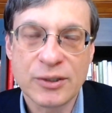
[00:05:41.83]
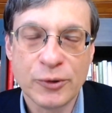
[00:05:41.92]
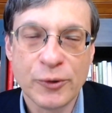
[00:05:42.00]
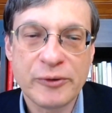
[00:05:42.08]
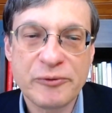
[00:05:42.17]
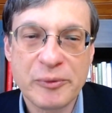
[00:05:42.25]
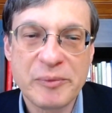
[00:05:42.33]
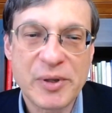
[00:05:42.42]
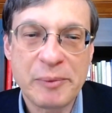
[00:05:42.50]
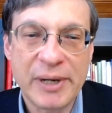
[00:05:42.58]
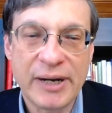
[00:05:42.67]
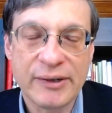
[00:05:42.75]
learn from
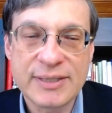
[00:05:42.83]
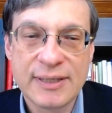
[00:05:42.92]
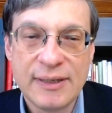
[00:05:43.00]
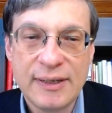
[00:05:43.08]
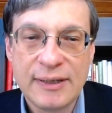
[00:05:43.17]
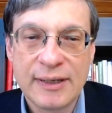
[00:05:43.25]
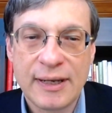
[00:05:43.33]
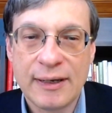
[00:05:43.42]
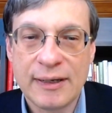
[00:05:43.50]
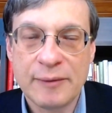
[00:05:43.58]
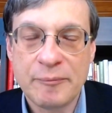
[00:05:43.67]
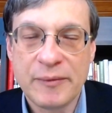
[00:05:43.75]
their parents.
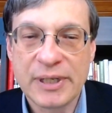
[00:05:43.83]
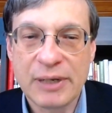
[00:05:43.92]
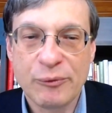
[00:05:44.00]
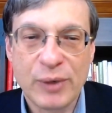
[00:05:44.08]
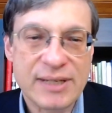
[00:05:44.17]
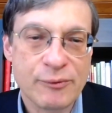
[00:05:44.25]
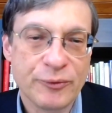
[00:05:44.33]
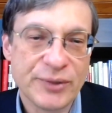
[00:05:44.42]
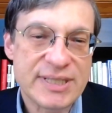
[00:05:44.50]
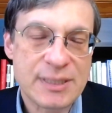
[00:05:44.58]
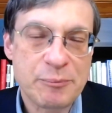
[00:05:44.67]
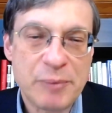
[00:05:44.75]
When
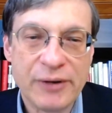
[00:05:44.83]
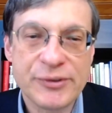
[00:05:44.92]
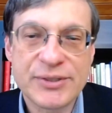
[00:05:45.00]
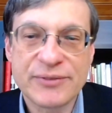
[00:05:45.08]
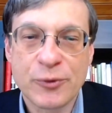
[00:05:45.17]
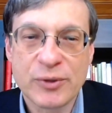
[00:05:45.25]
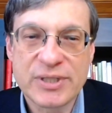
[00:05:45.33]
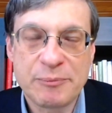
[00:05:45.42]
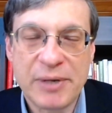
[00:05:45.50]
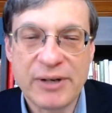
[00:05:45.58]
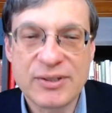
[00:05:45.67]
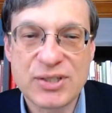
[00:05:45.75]
I say parents, of course,
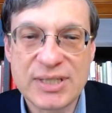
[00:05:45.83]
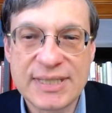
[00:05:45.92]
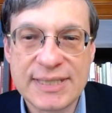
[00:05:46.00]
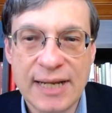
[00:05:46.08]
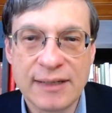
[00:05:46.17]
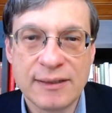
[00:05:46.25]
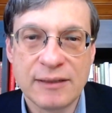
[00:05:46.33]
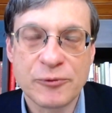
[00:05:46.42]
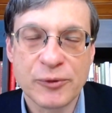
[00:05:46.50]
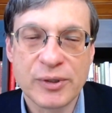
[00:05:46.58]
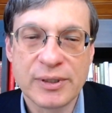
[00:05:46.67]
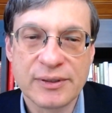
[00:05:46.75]
the parents just stand in
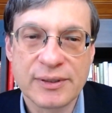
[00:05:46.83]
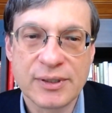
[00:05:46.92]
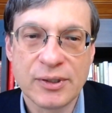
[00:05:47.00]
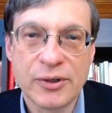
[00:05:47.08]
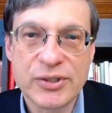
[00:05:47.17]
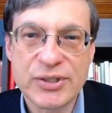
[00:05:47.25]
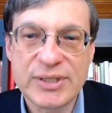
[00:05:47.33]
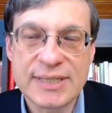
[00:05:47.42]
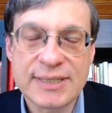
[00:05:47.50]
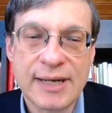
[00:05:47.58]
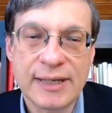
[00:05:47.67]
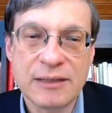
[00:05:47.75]
for the larger
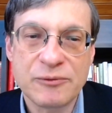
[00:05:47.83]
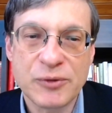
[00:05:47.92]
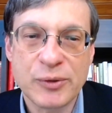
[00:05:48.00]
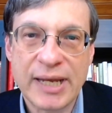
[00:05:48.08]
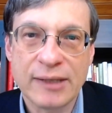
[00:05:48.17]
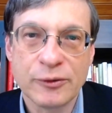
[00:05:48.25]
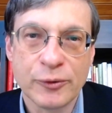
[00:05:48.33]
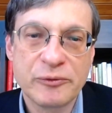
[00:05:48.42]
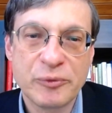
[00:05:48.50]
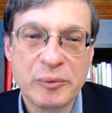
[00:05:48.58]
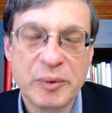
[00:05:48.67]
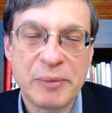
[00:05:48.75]
society. If you can't
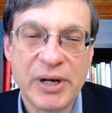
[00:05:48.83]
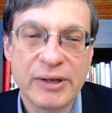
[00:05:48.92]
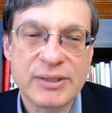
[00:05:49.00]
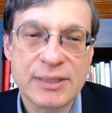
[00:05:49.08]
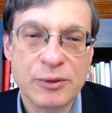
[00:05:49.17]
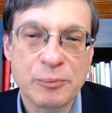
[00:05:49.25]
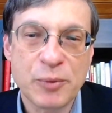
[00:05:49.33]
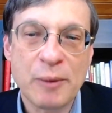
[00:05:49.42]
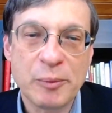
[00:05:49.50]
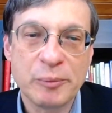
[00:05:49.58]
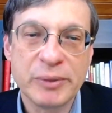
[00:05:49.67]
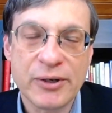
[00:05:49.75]
learn from your parents, then you
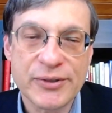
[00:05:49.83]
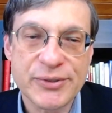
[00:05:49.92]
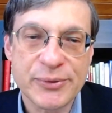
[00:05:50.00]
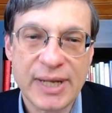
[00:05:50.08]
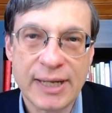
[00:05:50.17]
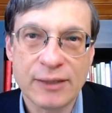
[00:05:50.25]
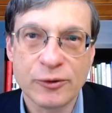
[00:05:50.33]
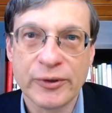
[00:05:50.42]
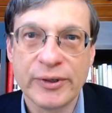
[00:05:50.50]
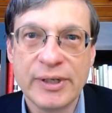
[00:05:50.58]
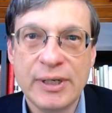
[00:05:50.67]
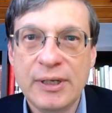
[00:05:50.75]
probably also can't
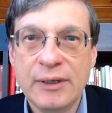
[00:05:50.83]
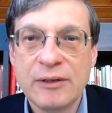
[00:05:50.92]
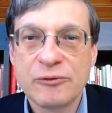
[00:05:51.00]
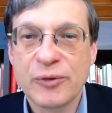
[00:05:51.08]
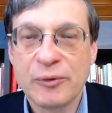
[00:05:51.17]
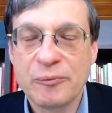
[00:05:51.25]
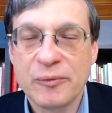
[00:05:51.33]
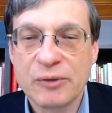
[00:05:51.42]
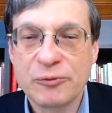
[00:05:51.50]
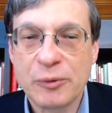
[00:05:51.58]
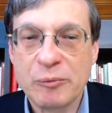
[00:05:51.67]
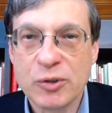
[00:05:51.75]
learn
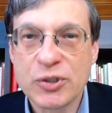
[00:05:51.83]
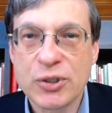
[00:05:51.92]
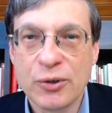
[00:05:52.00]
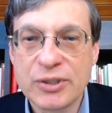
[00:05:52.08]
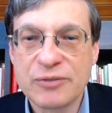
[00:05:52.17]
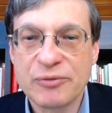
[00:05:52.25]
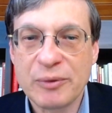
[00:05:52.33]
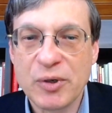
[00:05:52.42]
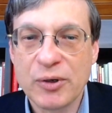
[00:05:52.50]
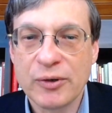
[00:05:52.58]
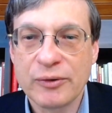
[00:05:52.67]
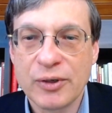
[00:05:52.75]
from your church,
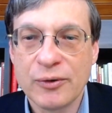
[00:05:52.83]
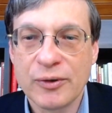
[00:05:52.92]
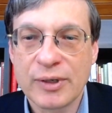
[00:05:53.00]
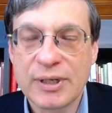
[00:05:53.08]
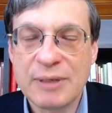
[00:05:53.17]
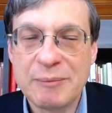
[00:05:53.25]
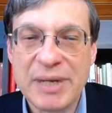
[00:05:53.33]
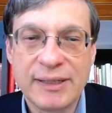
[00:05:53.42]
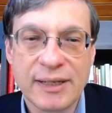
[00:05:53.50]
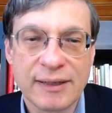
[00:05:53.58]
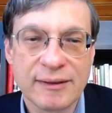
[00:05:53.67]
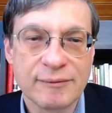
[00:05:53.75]
from your
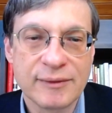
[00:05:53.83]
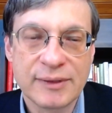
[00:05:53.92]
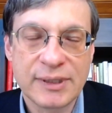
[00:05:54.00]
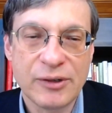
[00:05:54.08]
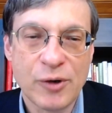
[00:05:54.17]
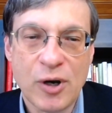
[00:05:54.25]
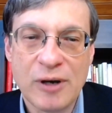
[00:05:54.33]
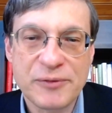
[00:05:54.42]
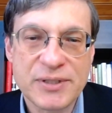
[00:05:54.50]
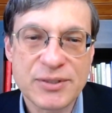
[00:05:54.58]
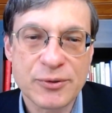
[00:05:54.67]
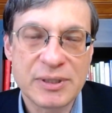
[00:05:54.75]
commanding, you know,
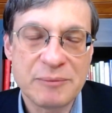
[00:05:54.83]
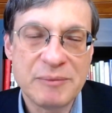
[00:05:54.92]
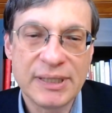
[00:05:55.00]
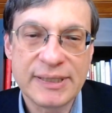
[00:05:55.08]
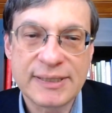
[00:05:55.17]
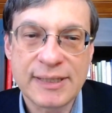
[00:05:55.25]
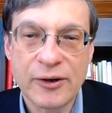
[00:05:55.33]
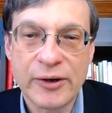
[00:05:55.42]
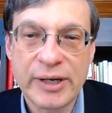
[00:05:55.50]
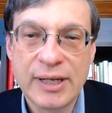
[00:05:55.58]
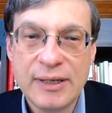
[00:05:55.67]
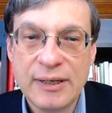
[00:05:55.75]
officer in the
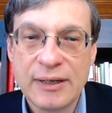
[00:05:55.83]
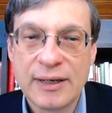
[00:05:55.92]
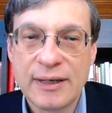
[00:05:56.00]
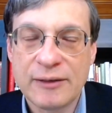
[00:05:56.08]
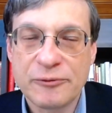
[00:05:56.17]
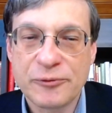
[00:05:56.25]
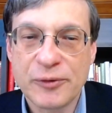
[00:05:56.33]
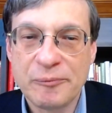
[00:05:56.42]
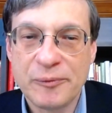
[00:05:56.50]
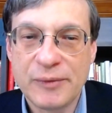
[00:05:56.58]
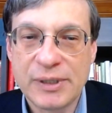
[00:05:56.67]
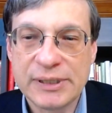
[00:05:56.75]
military,
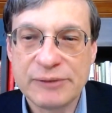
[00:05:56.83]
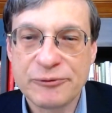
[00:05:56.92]
from